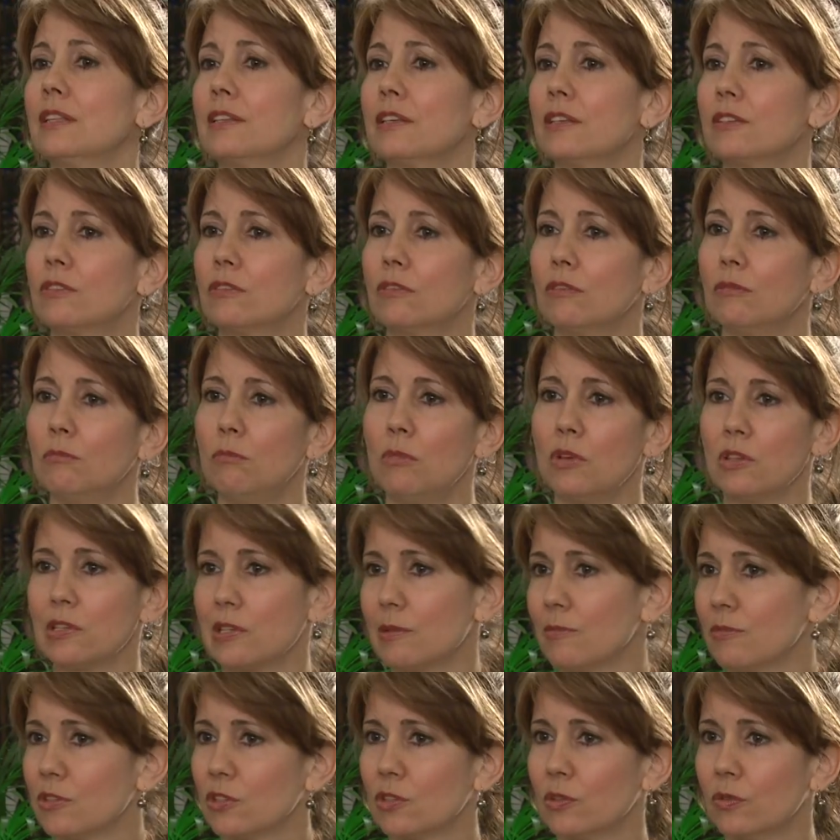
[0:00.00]
they to
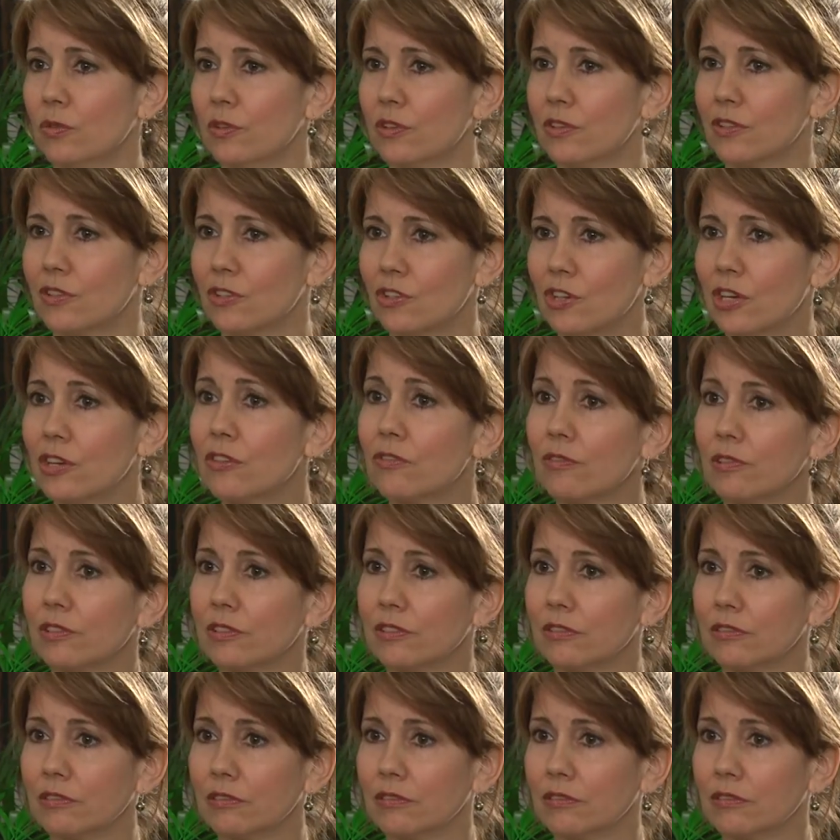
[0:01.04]
Muslim stories in general?